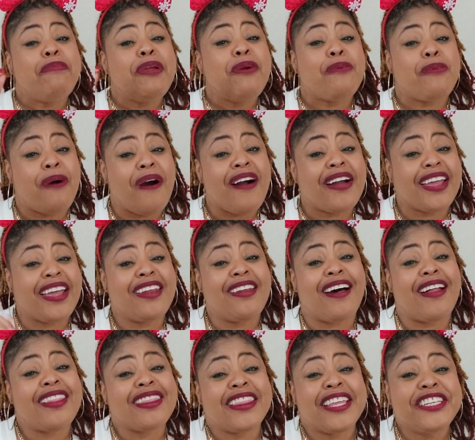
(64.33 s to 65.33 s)
be working
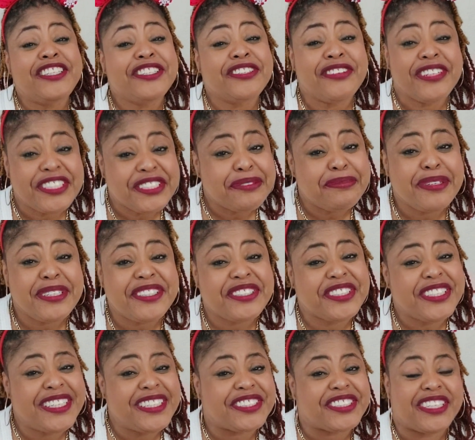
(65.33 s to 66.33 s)
on this Christmas
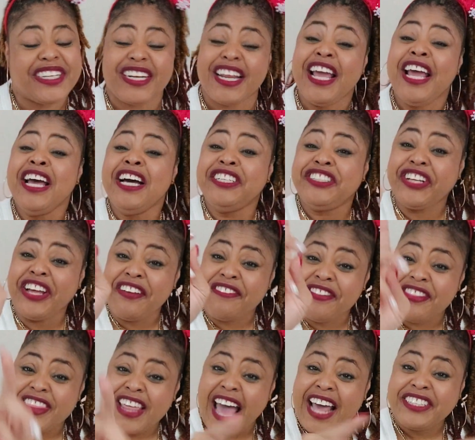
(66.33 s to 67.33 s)
season. So
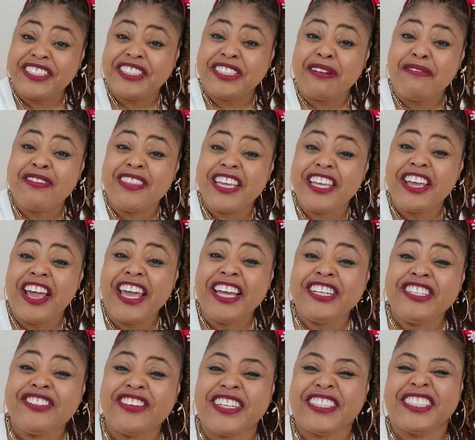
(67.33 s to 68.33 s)
if that's something you're
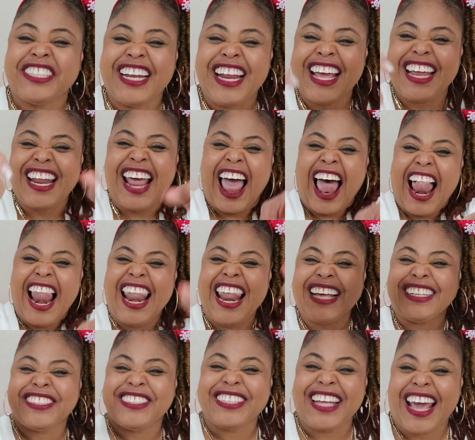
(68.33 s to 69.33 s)
interested in,
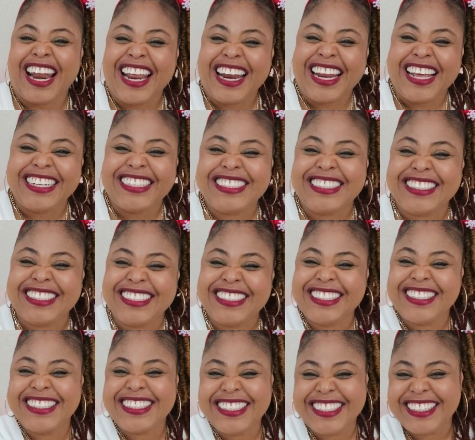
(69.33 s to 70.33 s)
let's get in
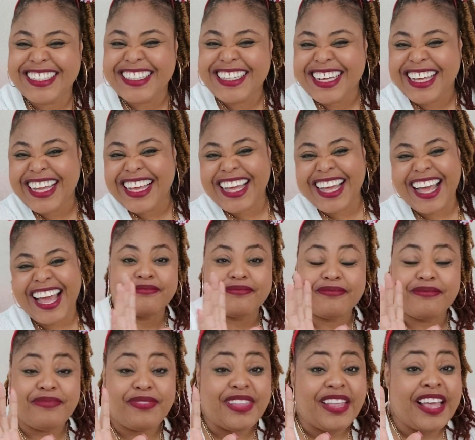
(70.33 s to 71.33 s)
it.
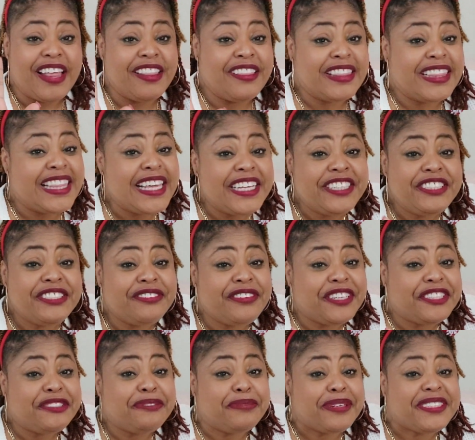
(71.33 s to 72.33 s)
This
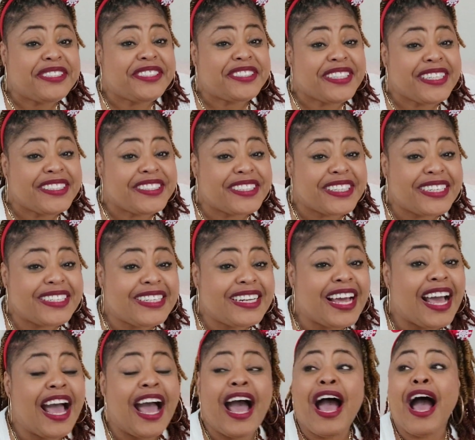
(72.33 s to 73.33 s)
Christmas season,
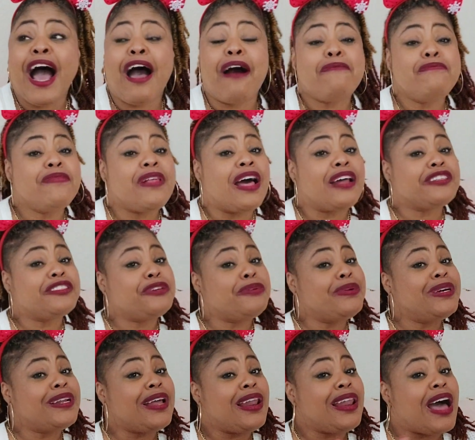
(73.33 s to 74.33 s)
I'm not
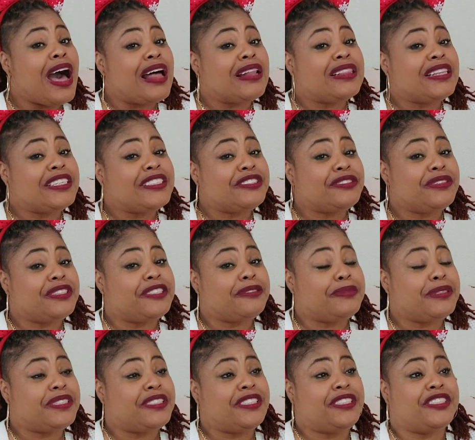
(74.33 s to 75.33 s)
doing a lot this
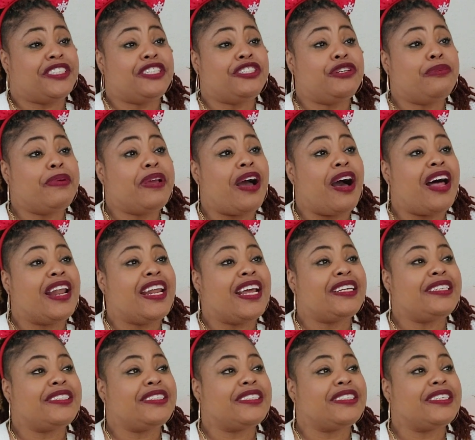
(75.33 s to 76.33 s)
Christmas season. To be
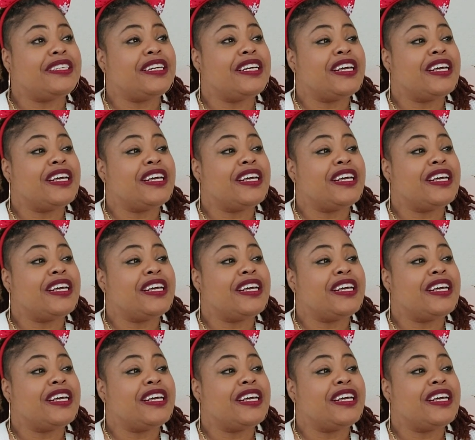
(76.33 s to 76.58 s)
honest,